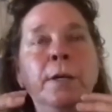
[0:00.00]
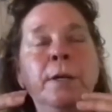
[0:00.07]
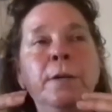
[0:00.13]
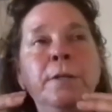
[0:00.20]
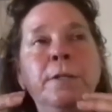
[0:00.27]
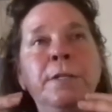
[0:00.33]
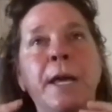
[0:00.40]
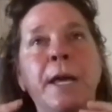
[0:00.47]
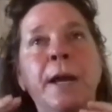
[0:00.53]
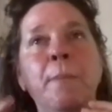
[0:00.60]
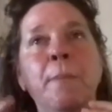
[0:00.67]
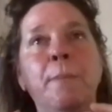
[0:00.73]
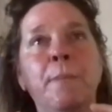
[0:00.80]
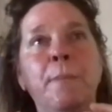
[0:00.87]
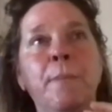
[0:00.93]
set
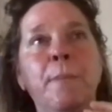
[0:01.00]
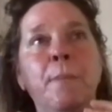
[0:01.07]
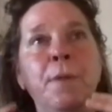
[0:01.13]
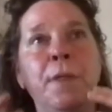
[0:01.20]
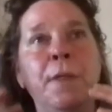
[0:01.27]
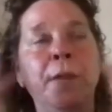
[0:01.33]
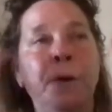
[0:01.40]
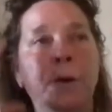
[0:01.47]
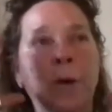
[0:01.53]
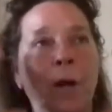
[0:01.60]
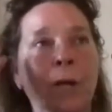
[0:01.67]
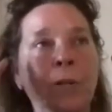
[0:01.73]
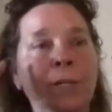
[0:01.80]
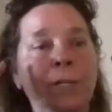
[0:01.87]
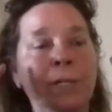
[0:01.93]
up within their
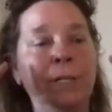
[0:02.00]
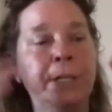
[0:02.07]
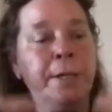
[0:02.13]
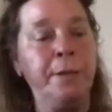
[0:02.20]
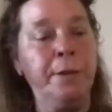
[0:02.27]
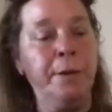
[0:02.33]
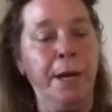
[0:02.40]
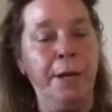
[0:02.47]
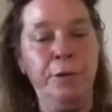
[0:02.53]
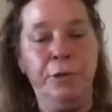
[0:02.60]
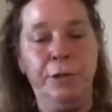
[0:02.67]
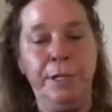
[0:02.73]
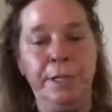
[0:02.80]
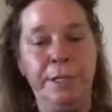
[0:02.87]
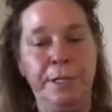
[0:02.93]
consciousness and in their
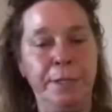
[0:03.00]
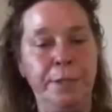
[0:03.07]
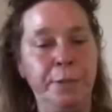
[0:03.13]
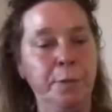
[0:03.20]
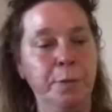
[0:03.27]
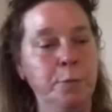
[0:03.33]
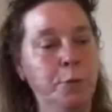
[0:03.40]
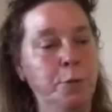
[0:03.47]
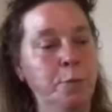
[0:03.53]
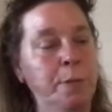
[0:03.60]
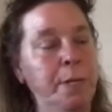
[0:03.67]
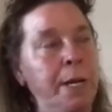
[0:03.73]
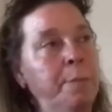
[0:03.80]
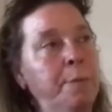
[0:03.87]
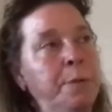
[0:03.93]
energy system to
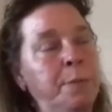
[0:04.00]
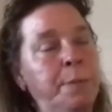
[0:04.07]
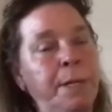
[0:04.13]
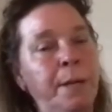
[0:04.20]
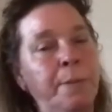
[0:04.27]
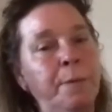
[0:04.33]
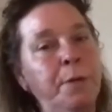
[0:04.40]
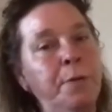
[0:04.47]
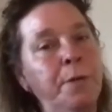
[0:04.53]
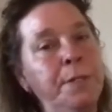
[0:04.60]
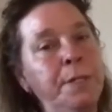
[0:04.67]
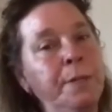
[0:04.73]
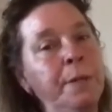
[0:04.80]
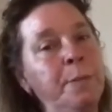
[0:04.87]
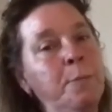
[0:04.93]
be able to become
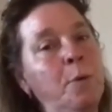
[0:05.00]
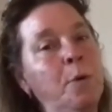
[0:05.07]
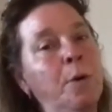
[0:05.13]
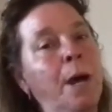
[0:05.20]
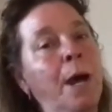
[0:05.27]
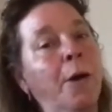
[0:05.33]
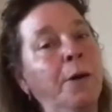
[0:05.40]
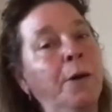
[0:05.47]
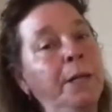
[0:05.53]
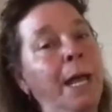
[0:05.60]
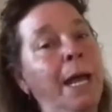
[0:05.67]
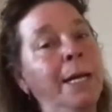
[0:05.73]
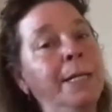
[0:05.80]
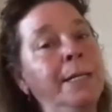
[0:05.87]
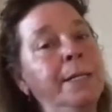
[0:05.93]
increasingly more heart
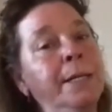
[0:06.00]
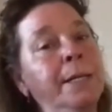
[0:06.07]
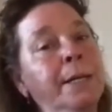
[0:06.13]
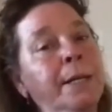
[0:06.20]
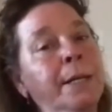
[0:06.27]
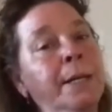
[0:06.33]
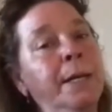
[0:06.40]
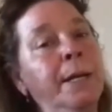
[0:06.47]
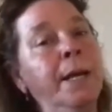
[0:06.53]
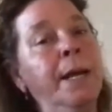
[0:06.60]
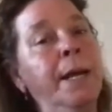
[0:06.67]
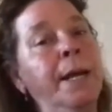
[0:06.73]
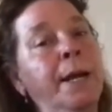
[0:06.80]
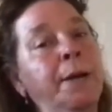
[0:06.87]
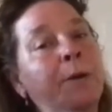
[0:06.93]
aligned
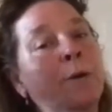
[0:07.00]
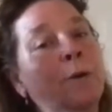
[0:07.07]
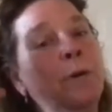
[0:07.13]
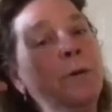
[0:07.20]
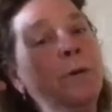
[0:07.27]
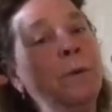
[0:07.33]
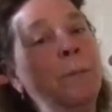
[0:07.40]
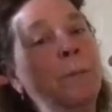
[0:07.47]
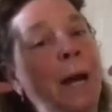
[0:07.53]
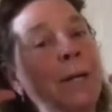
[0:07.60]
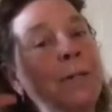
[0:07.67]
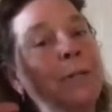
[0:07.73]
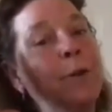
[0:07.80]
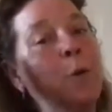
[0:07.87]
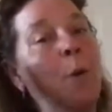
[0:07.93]
and the
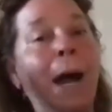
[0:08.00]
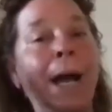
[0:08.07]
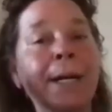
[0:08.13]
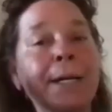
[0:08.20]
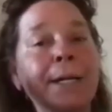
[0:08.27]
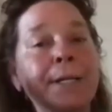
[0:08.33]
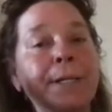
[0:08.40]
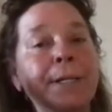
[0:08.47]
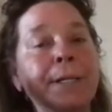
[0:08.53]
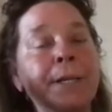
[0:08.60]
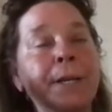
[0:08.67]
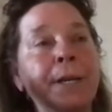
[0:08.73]
mind quiets